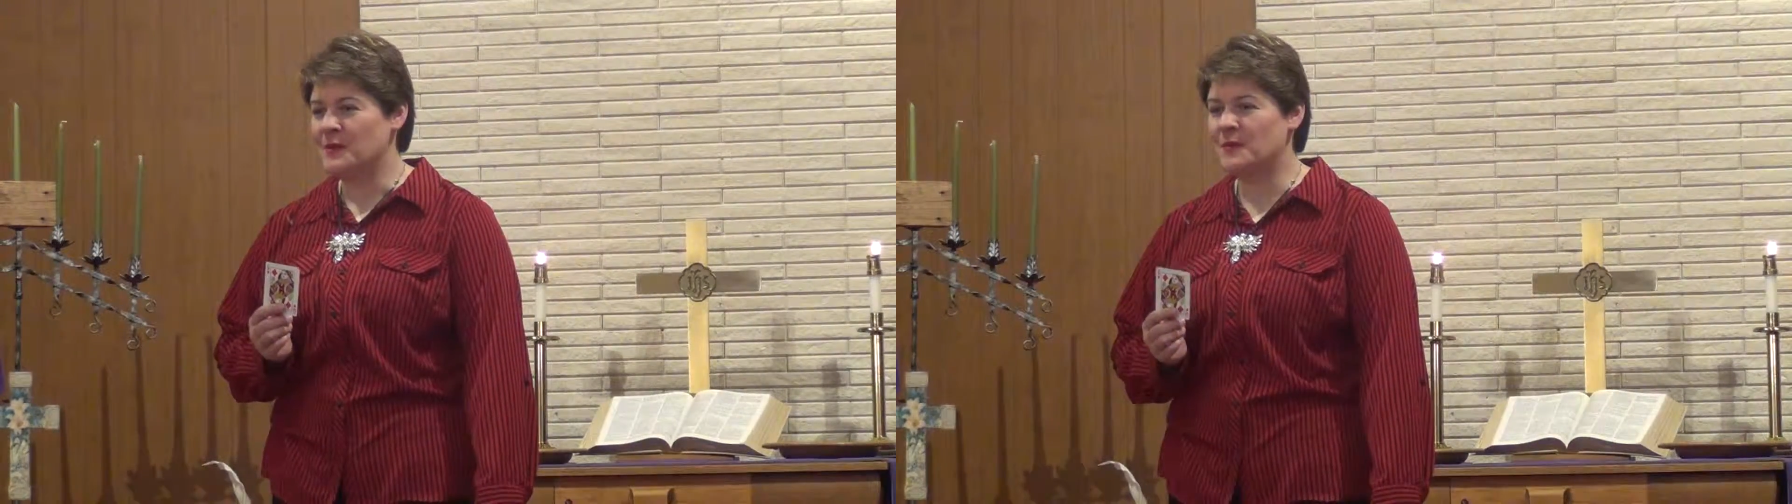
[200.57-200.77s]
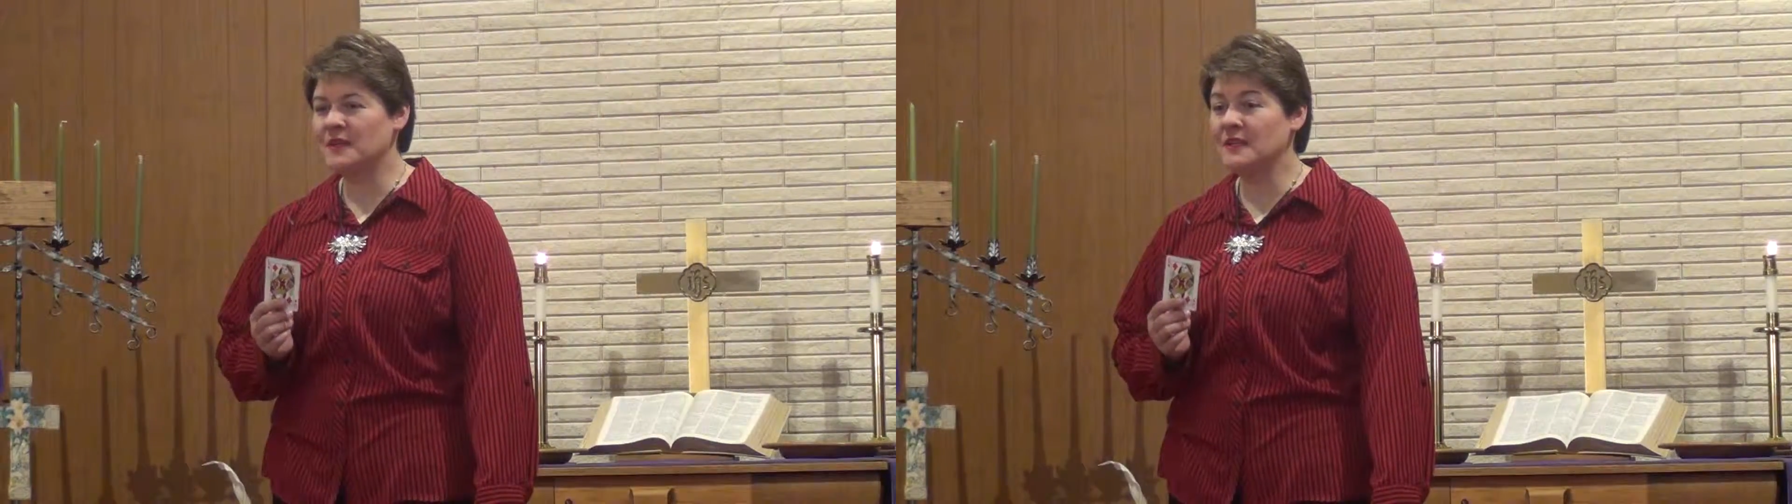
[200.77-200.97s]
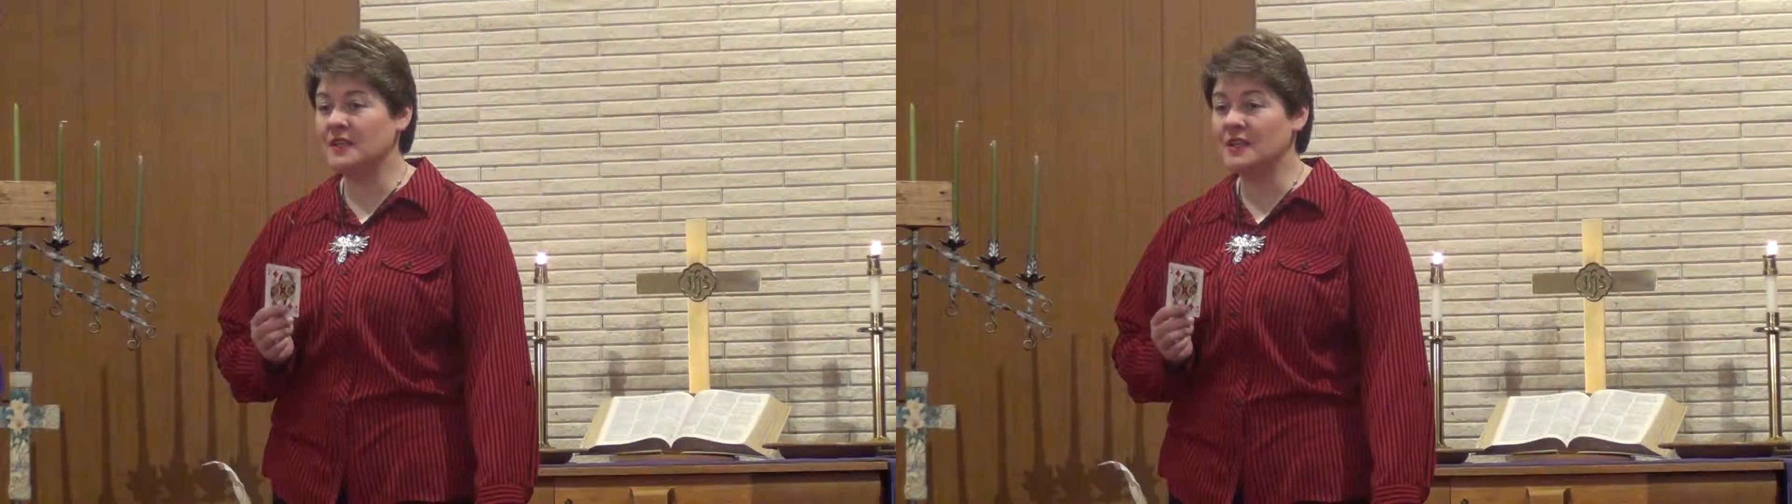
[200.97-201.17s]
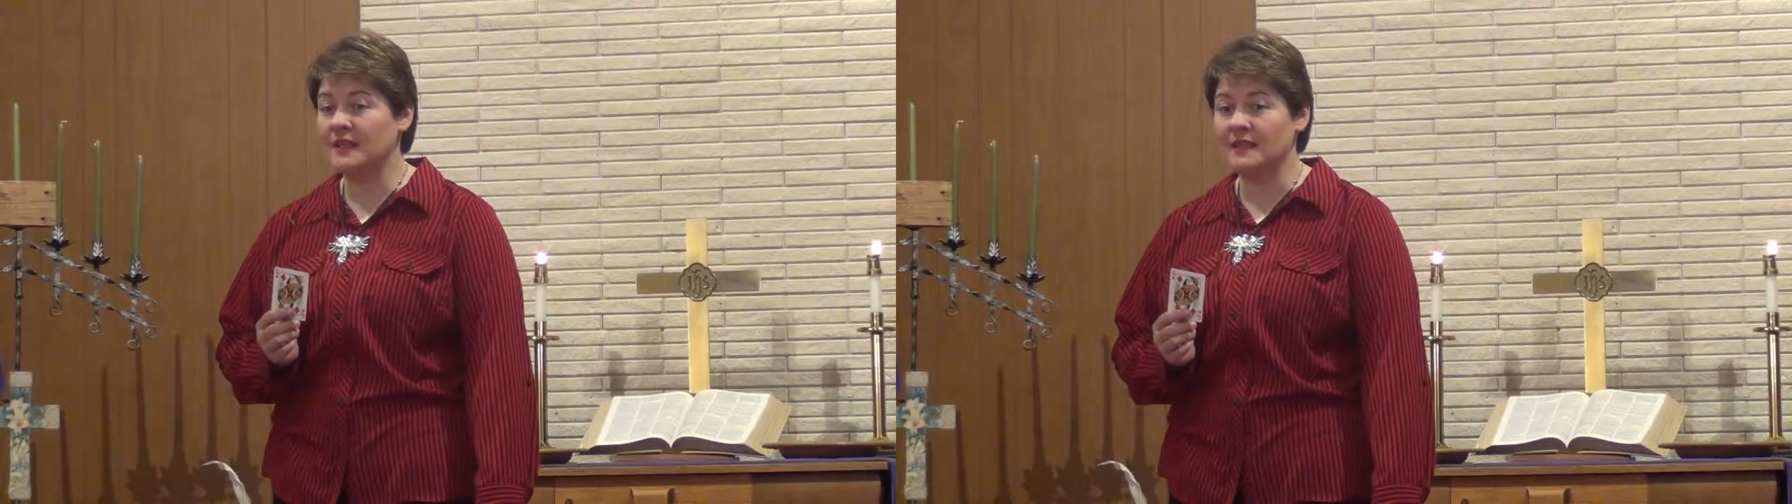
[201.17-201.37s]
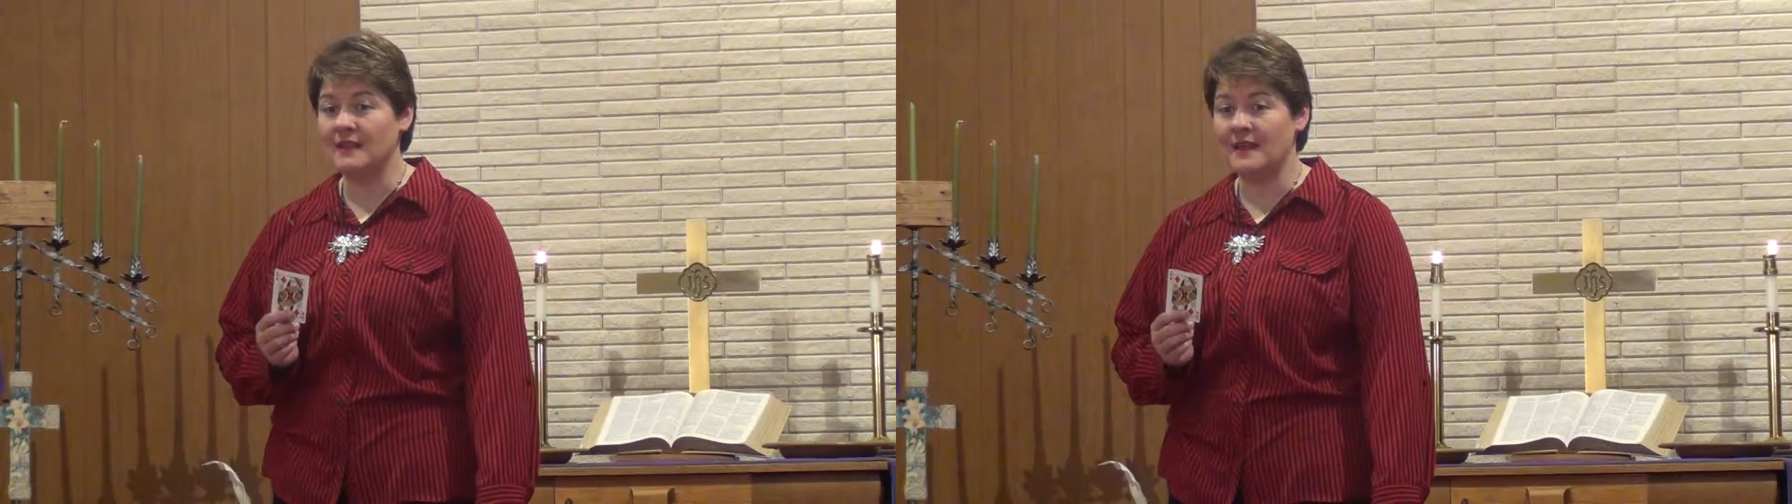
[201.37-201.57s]
Well, we're going to
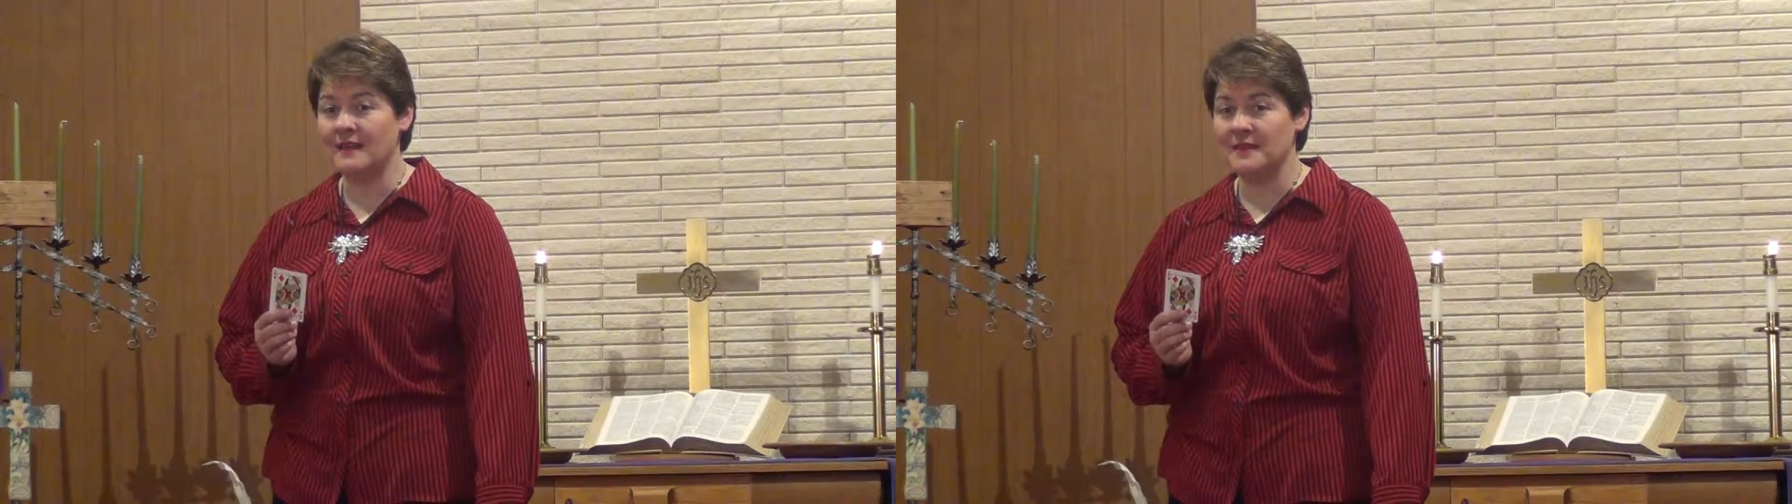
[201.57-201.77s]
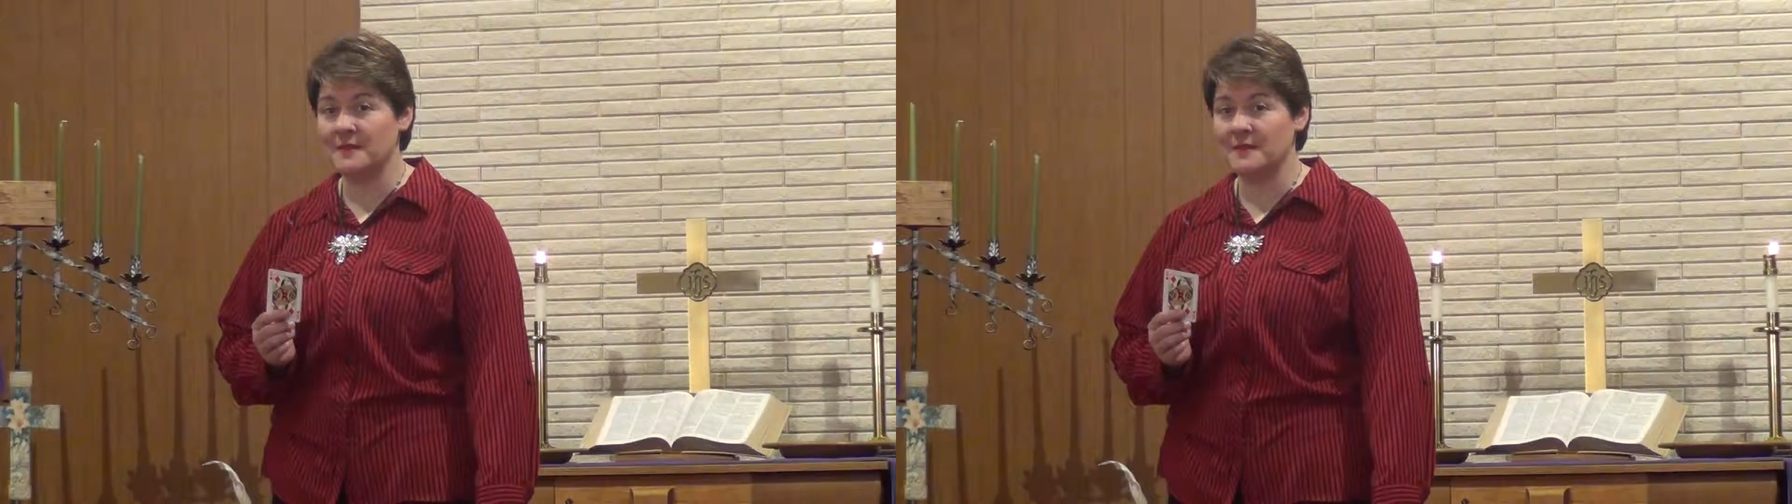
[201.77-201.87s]
look at a lot of